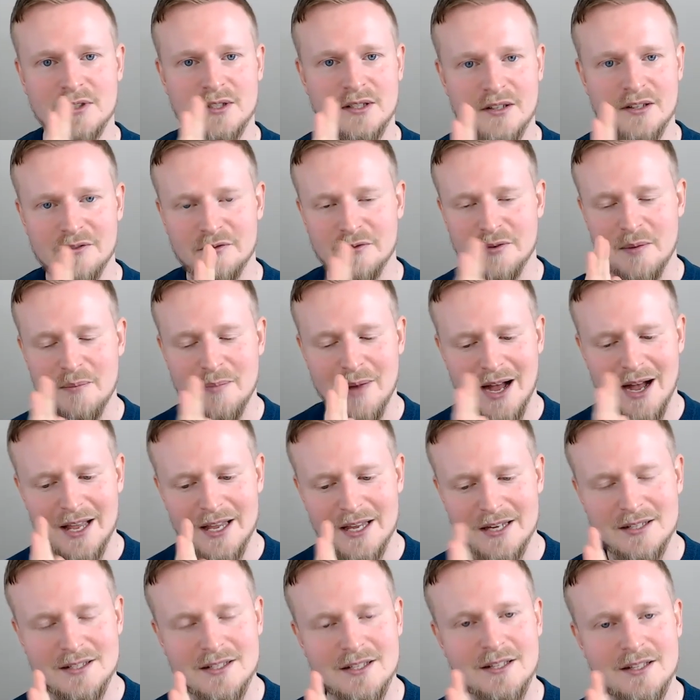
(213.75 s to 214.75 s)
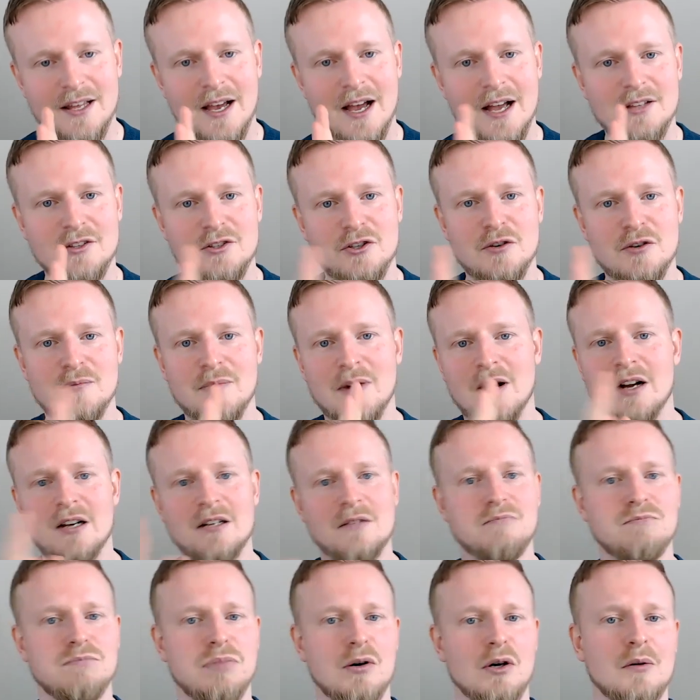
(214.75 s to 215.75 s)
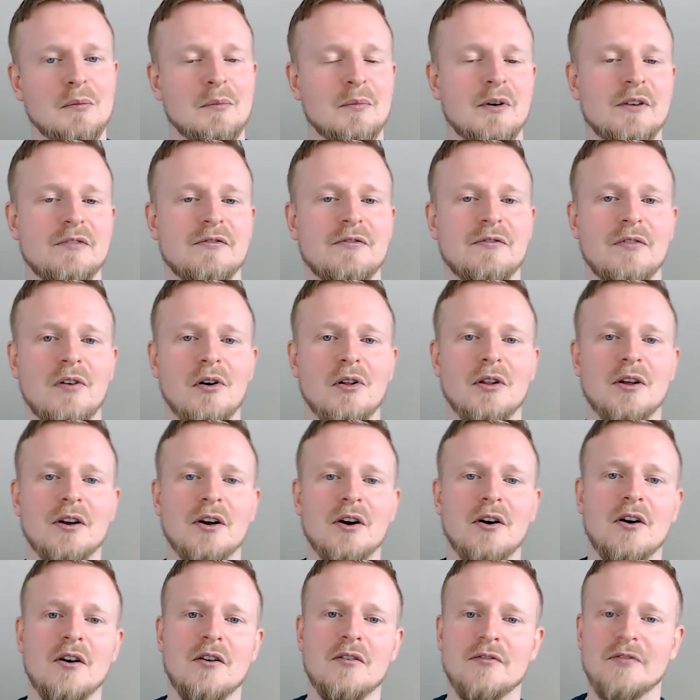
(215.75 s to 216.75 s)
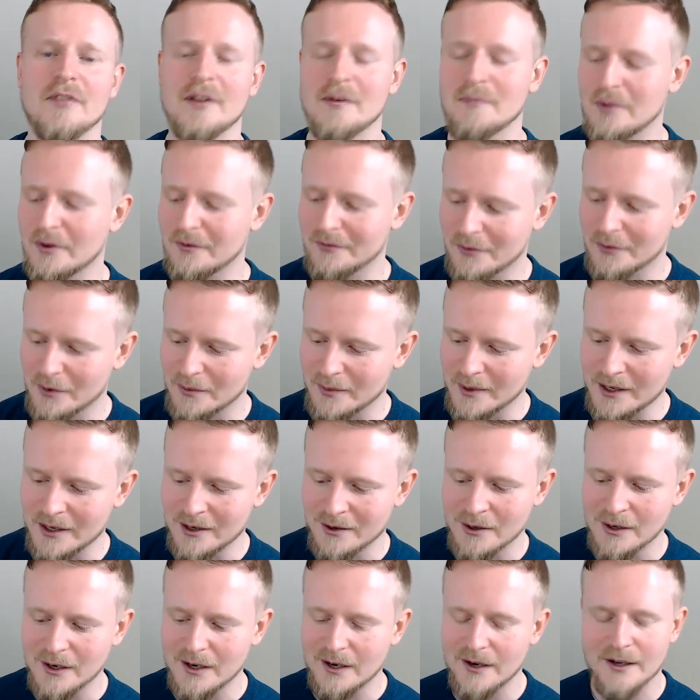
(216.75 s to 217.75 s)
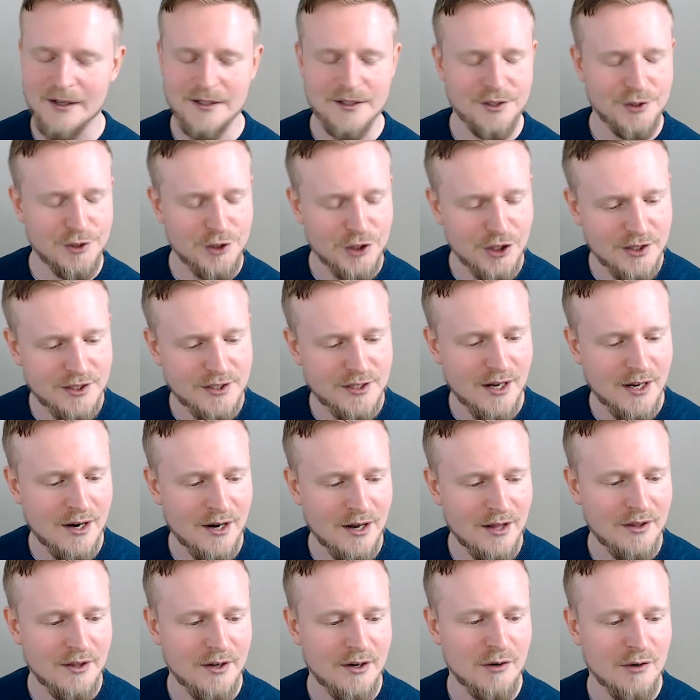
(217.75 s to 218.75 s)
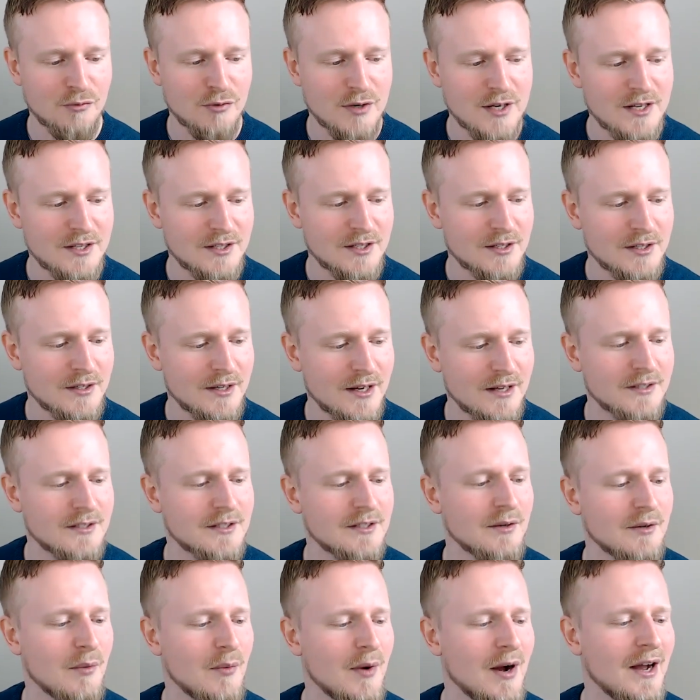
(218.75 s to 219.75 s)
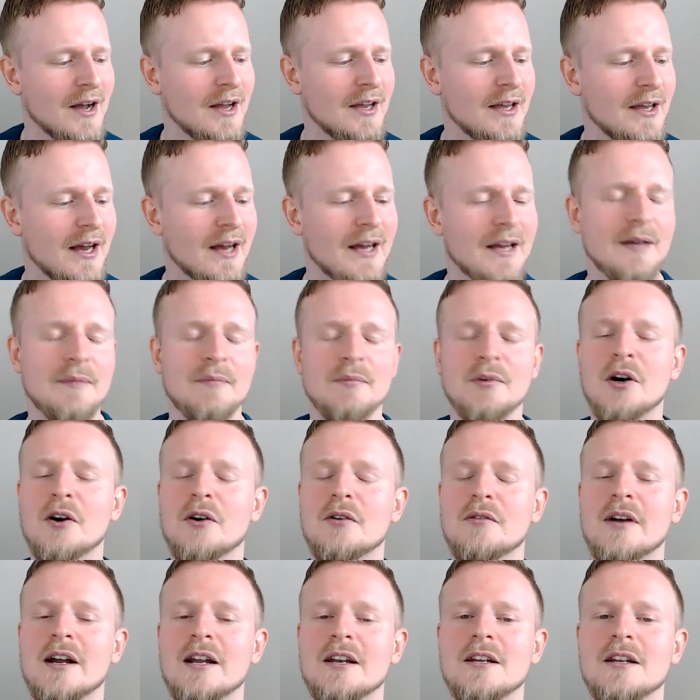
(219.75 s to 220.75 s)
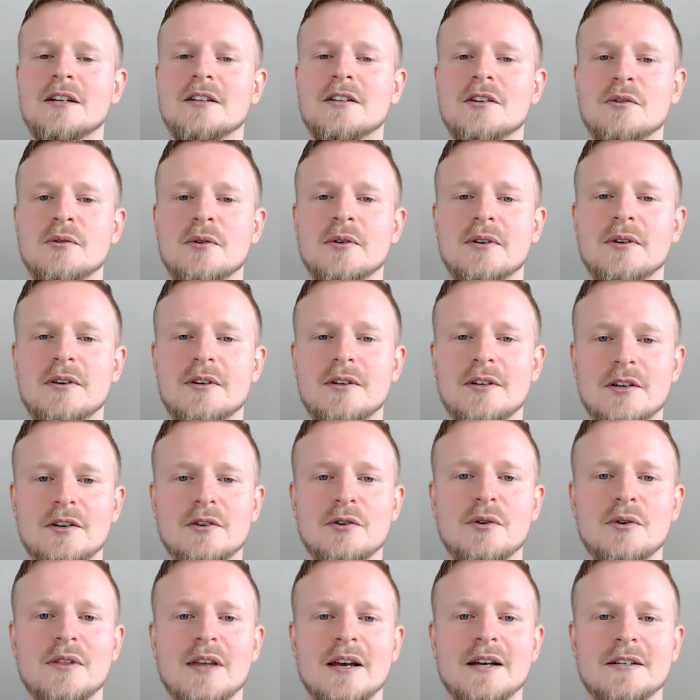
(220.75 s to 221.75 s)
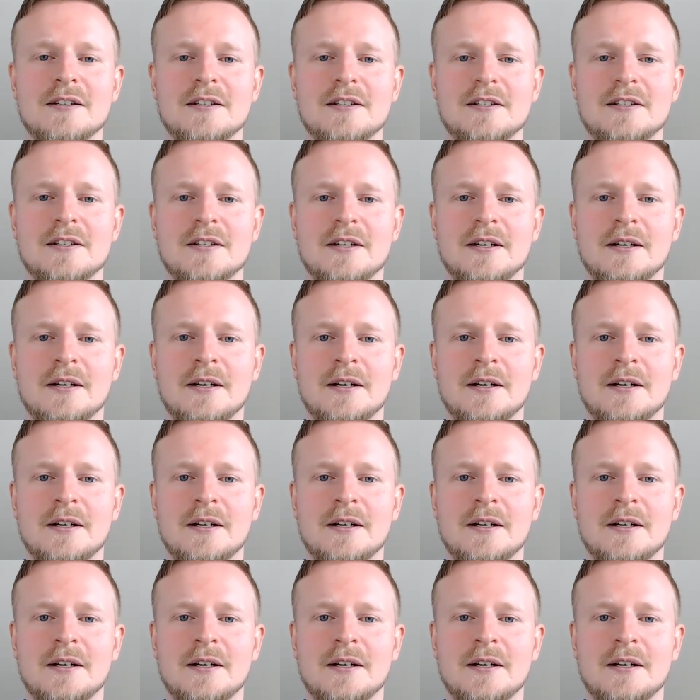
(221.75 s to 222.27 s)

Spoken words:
And if we buy into that too much, boom, we've fallen off. And before we know it, it's just another reason as to why I am not ready to do this.